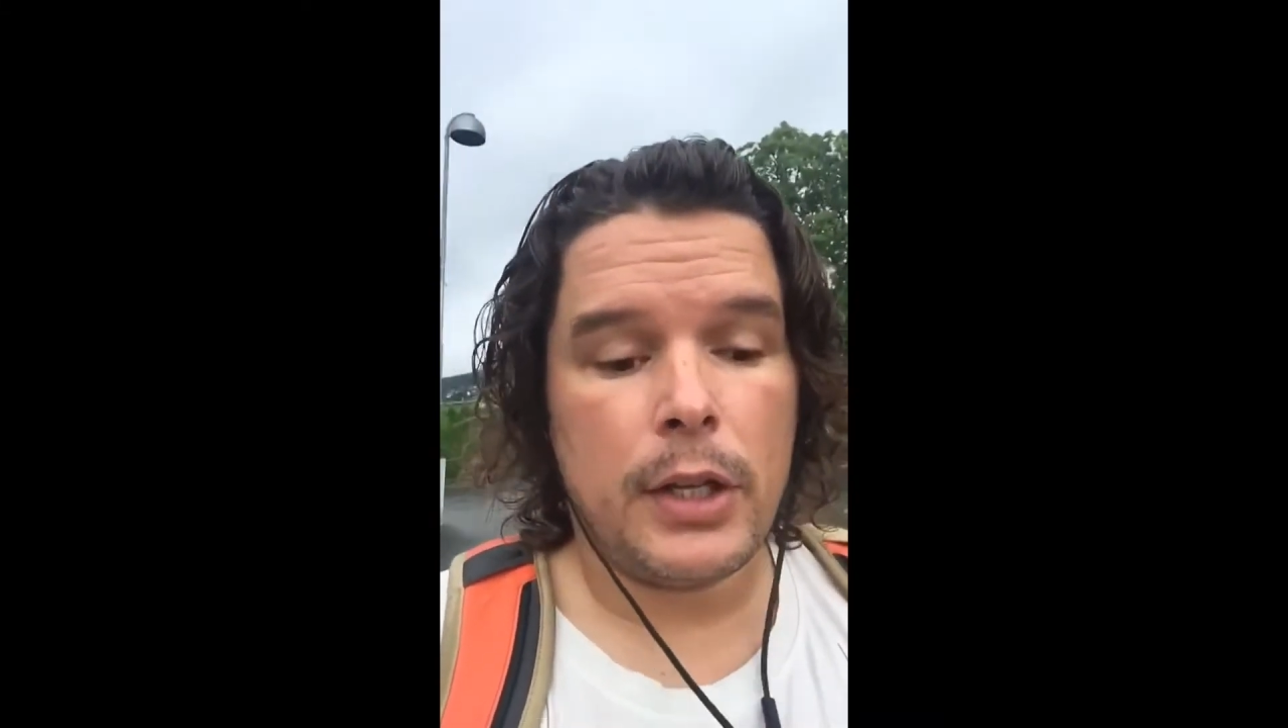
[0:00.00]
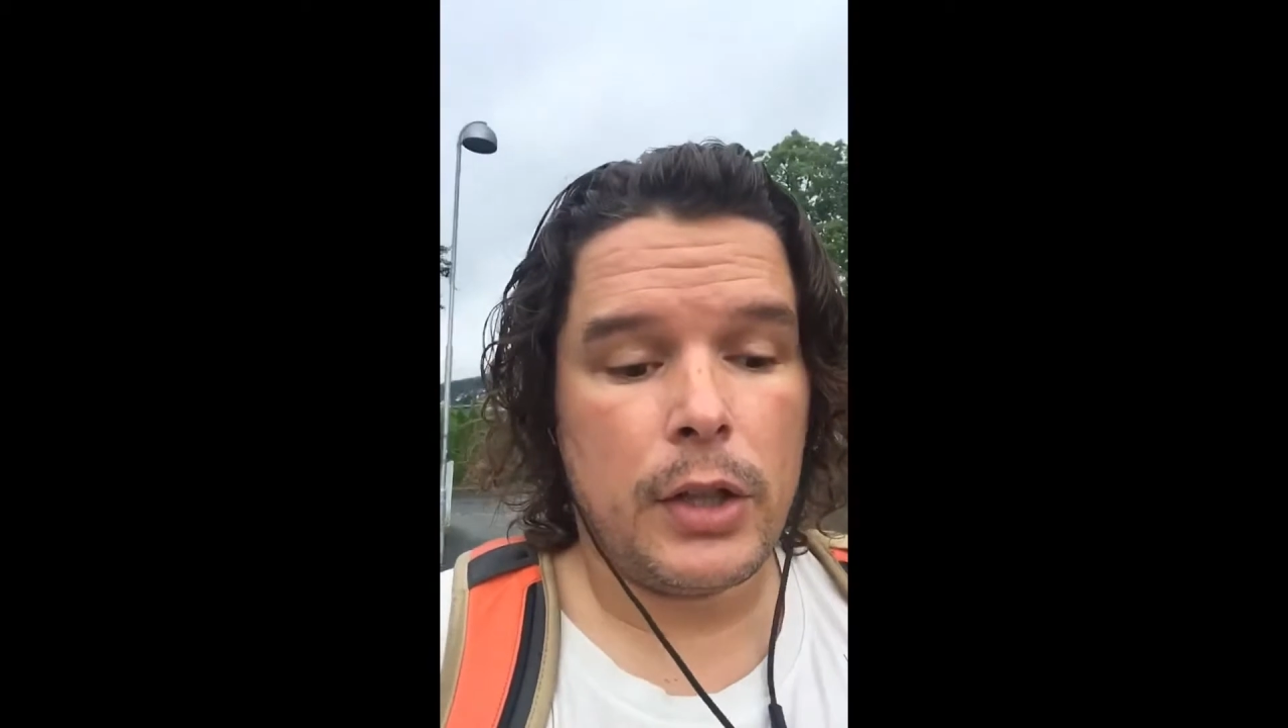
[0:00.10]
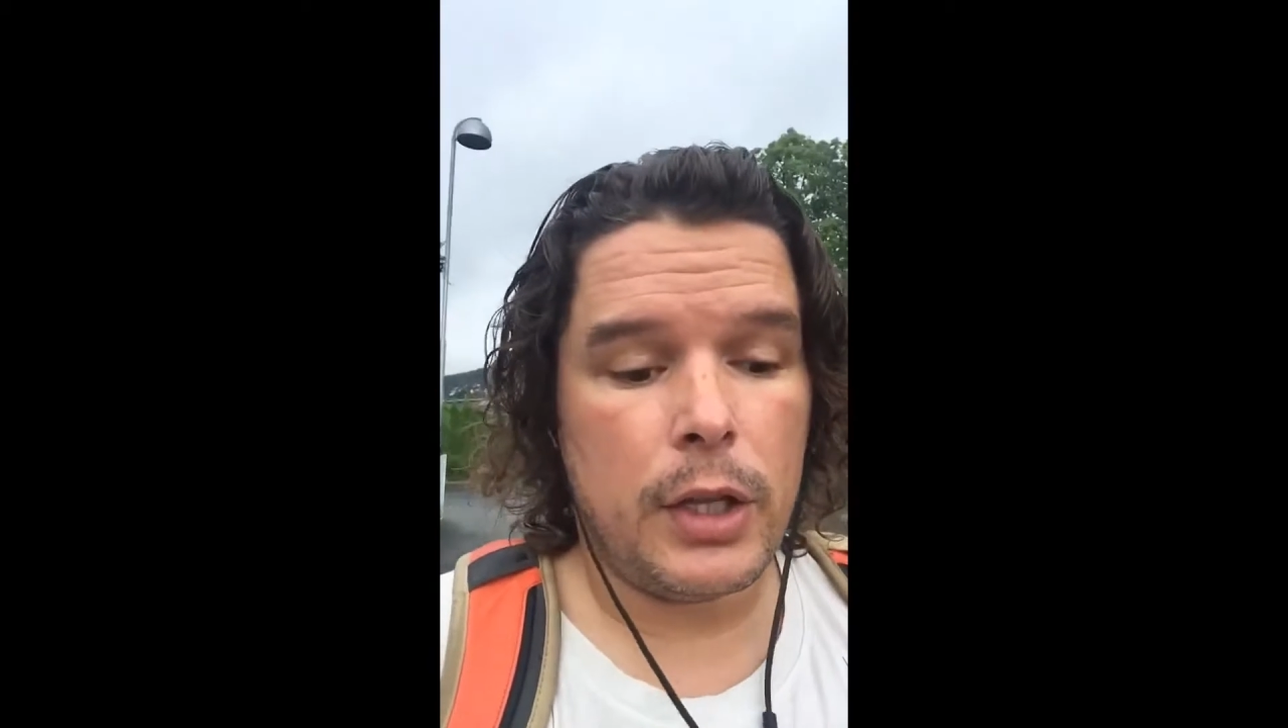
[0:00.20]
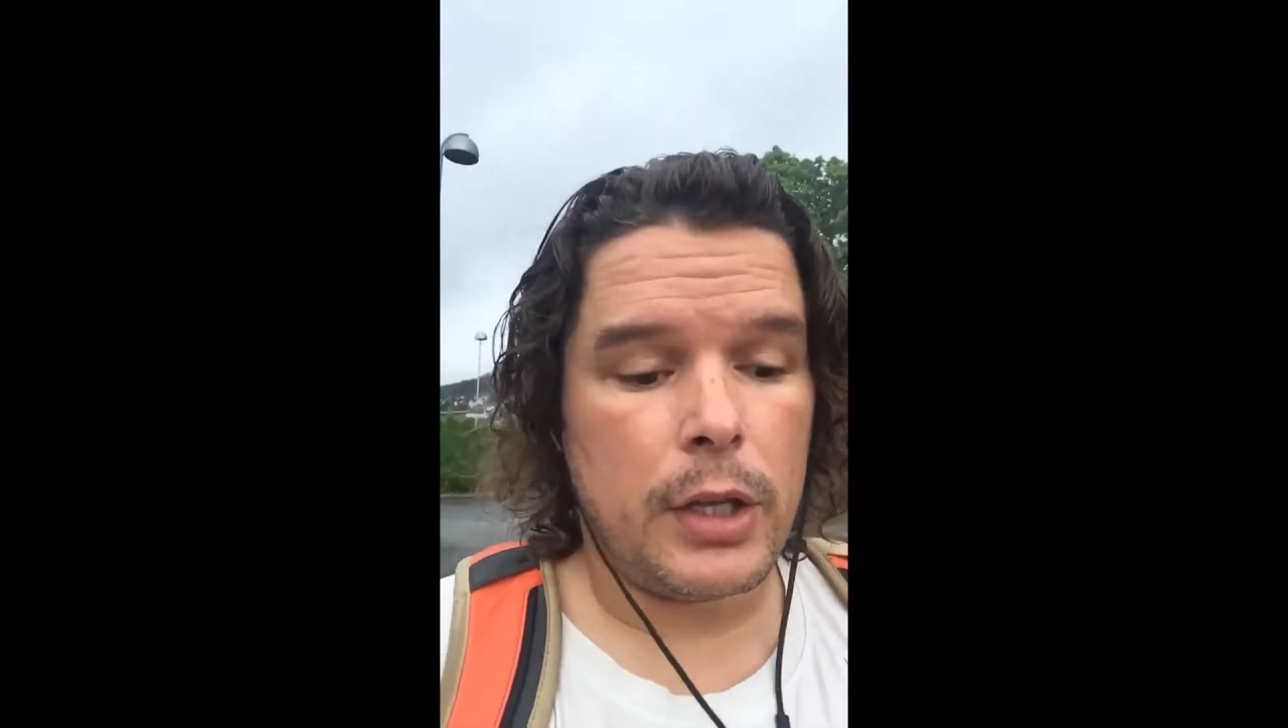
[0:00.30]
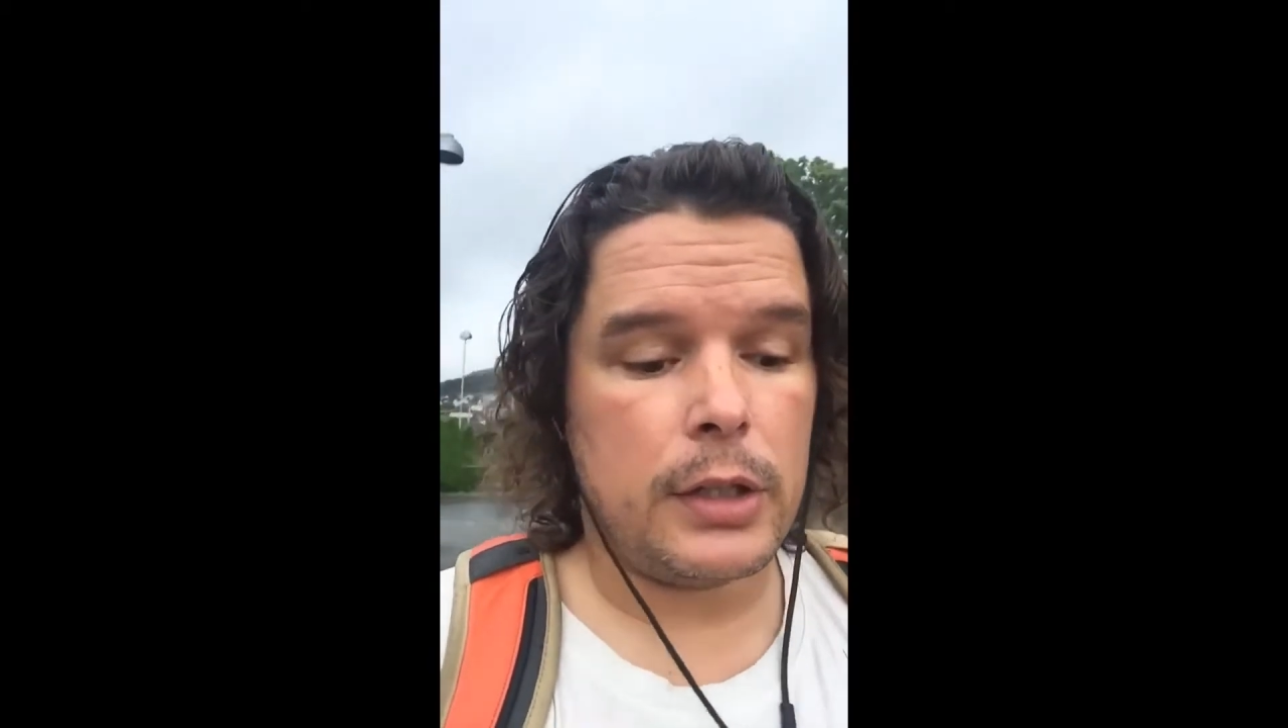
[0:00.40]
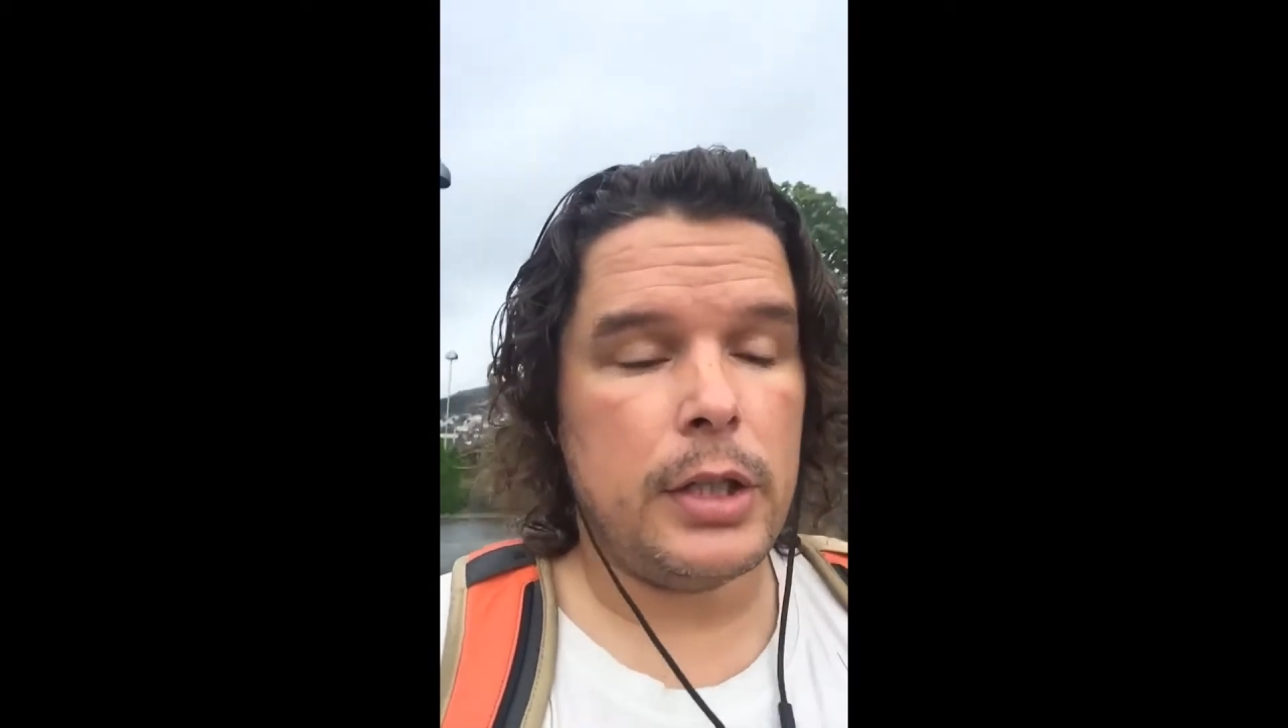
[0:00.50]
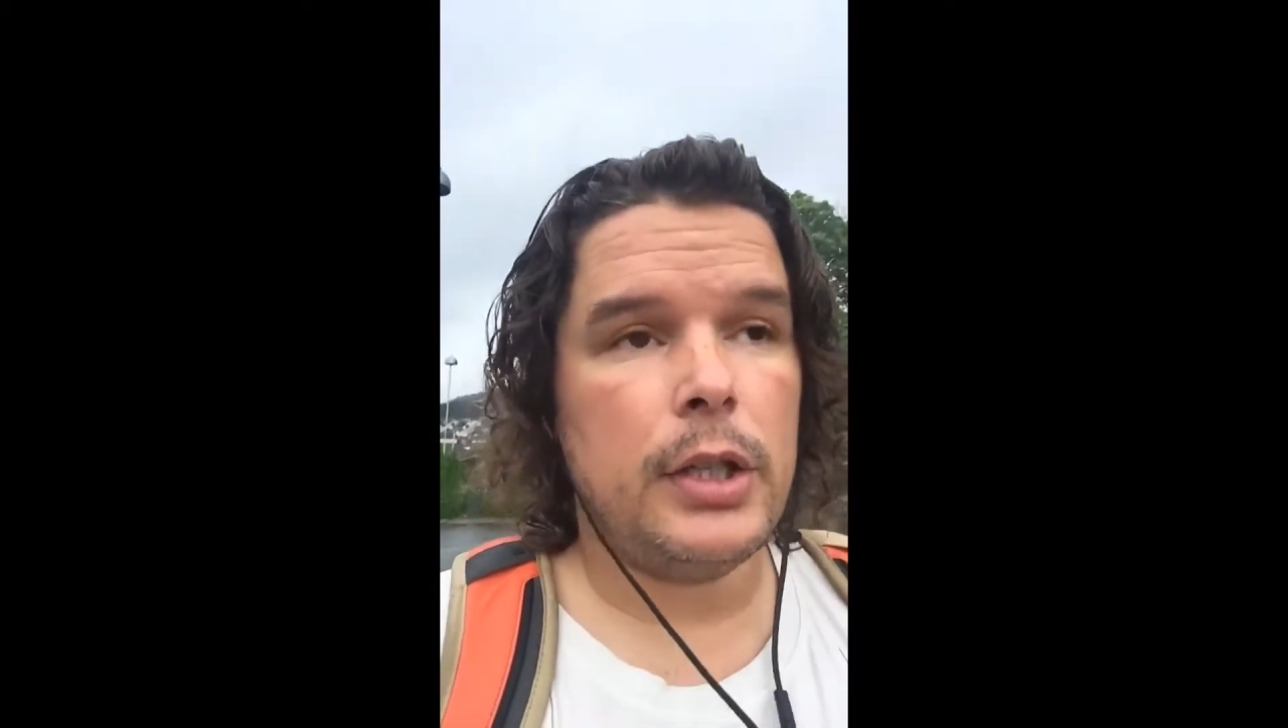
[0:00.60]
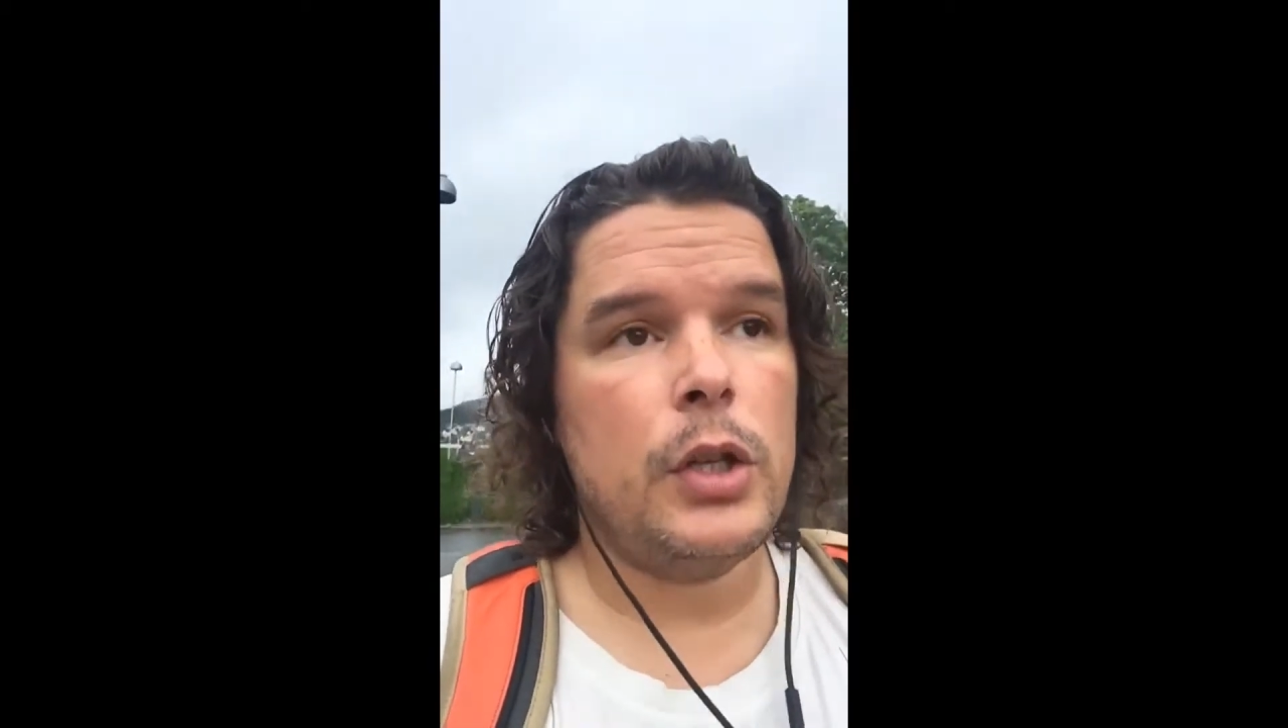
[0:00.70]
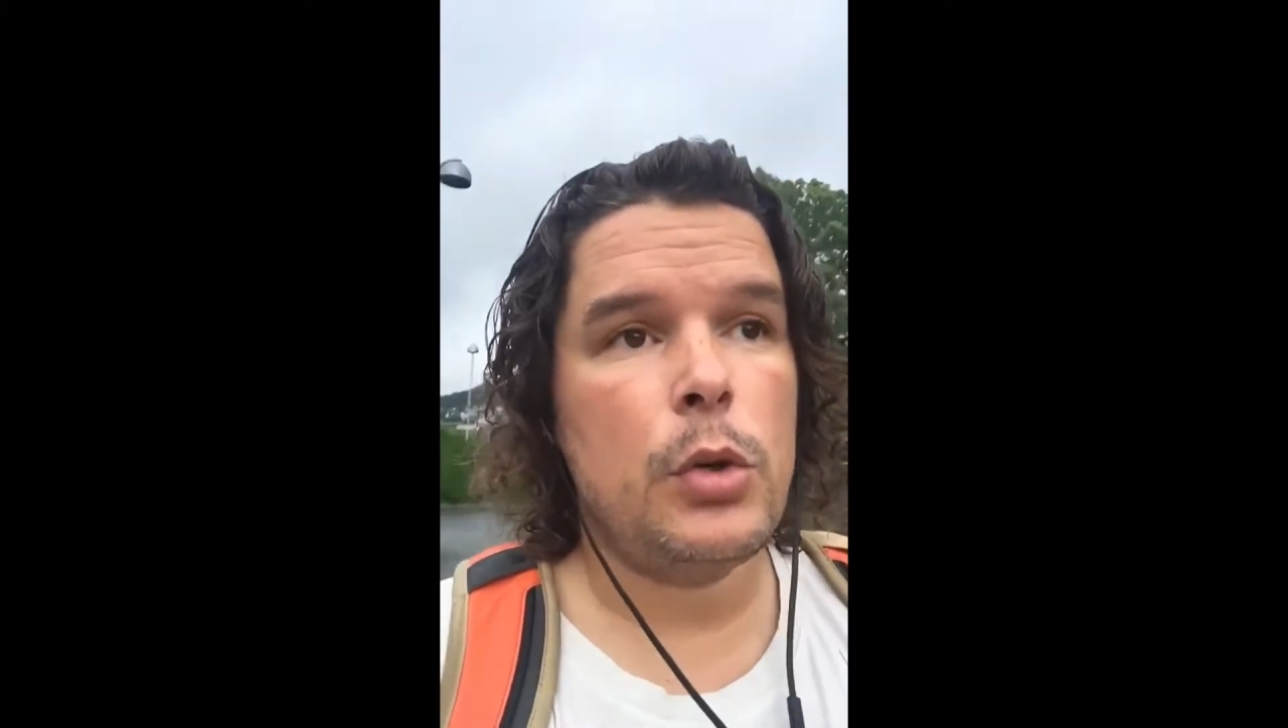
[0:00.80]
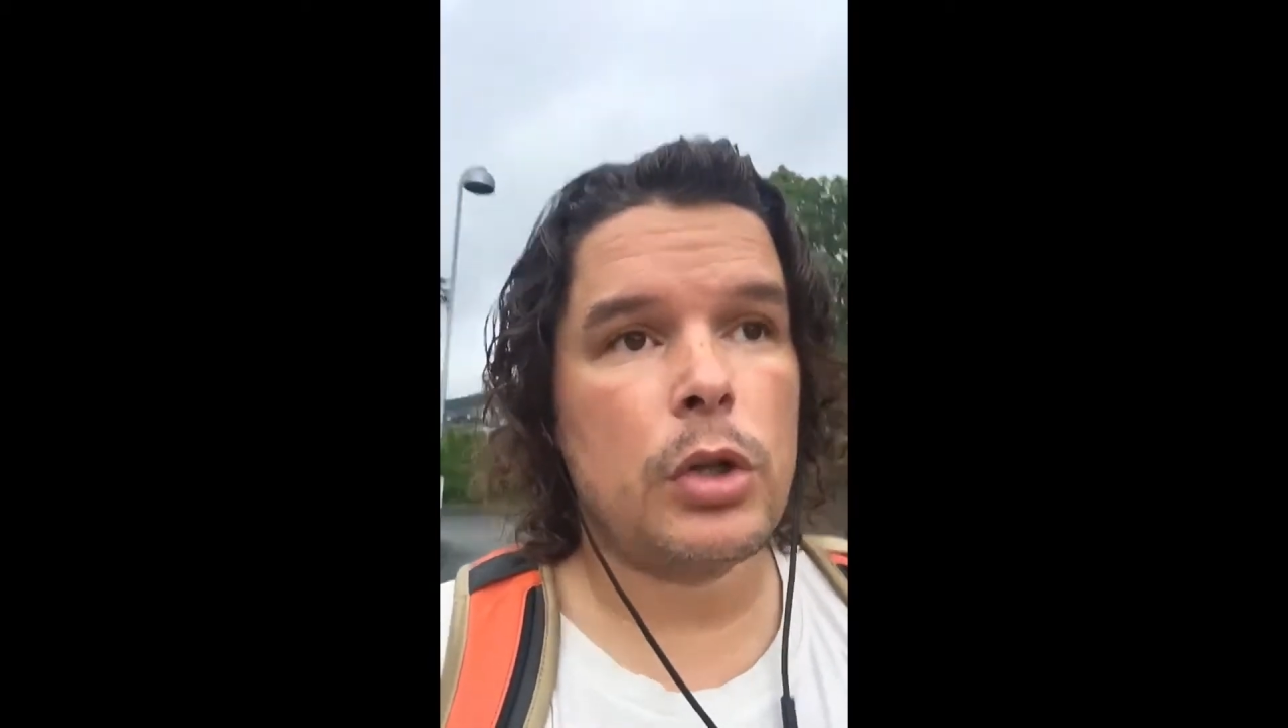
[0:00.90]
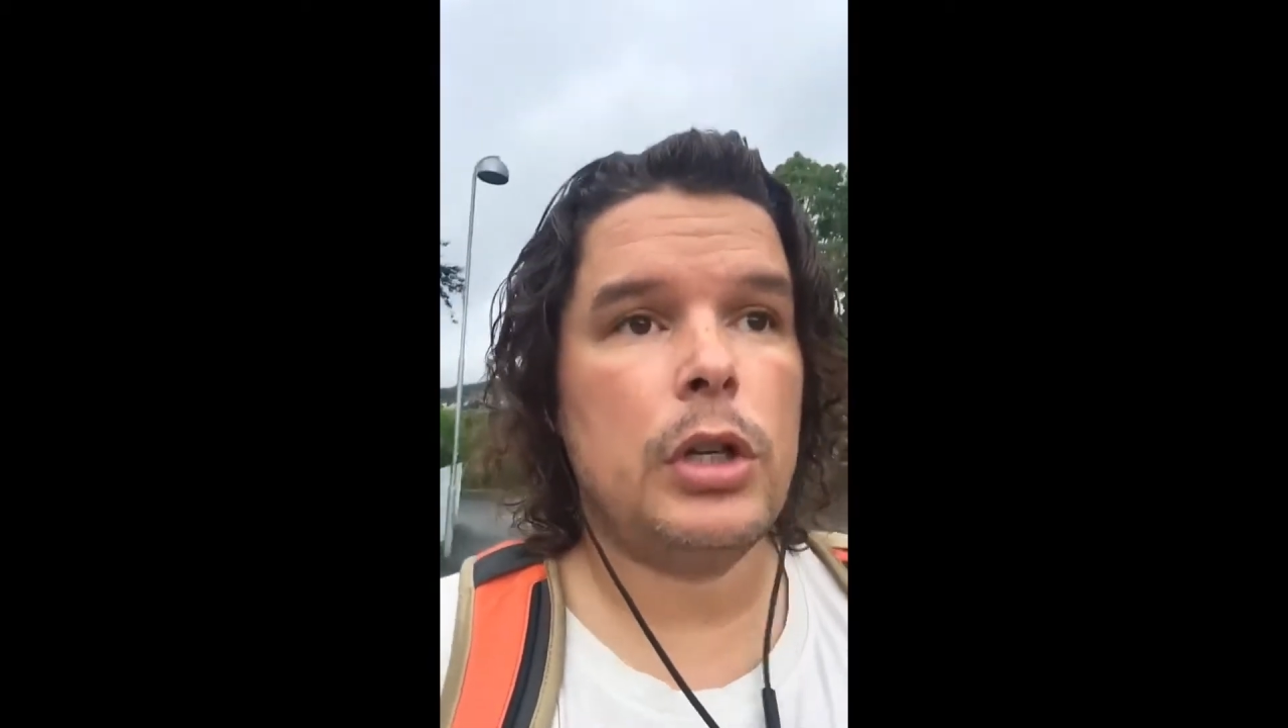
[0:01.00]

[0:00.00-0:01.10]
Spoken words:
that you should